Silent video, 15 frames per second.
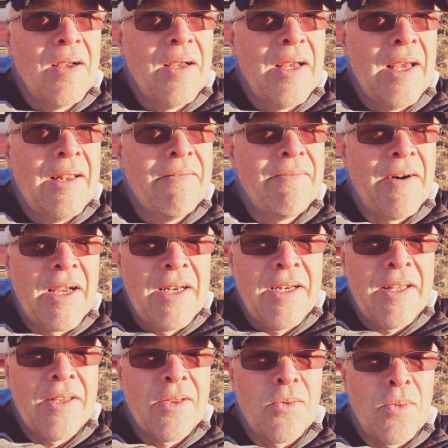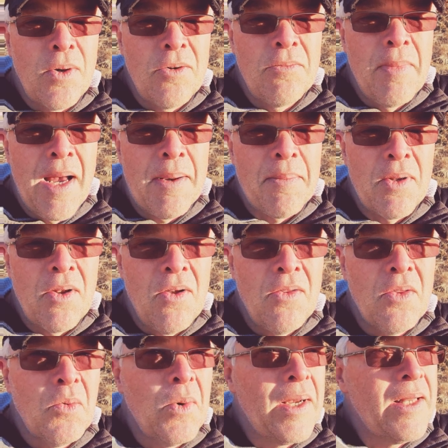and finding the roadmap along
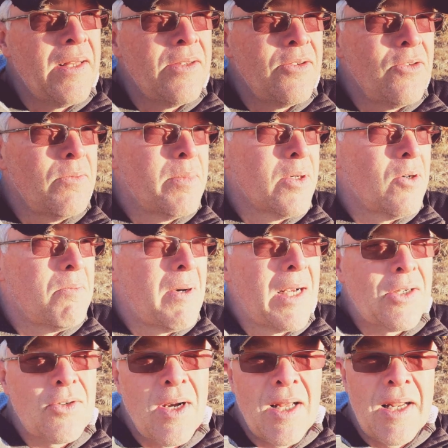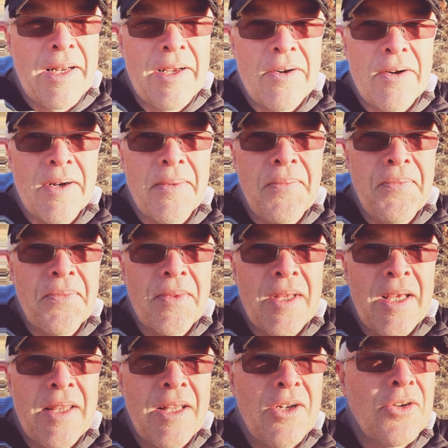the way that you built by trial and error,
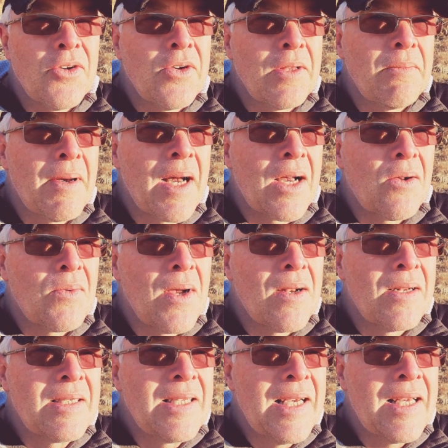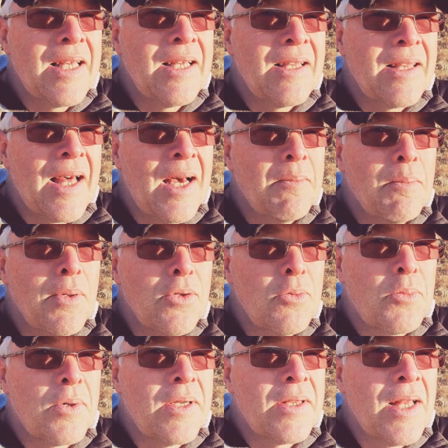and then turning back around and taking that
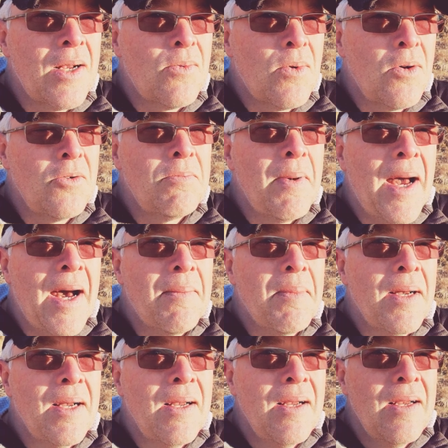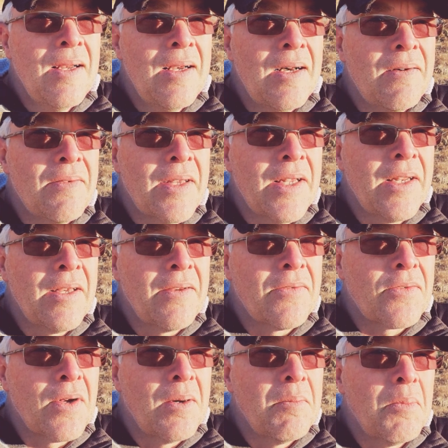blueprint, that roadmap of getting
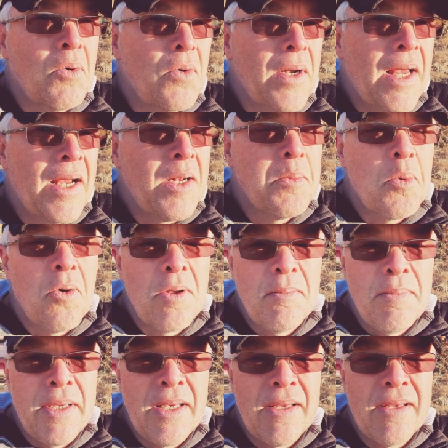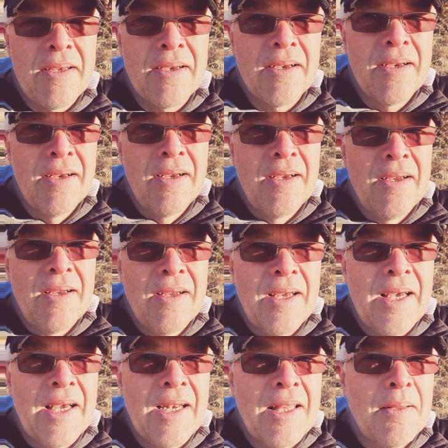from point A to point B.
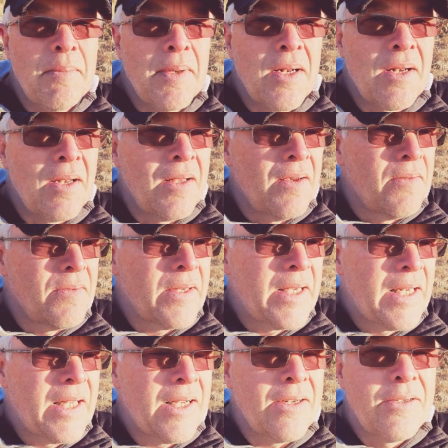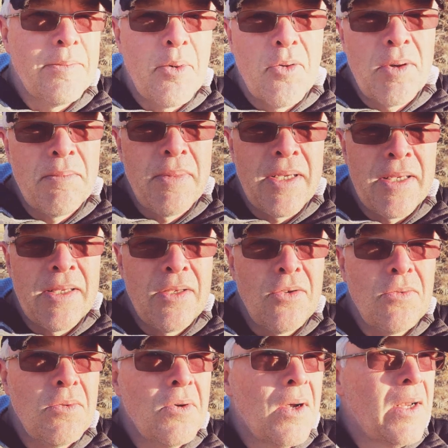And in the middle of getting to point B,
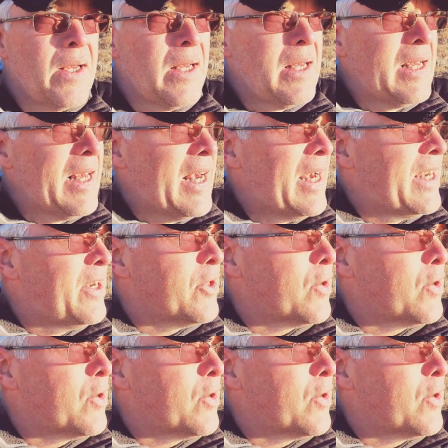you had to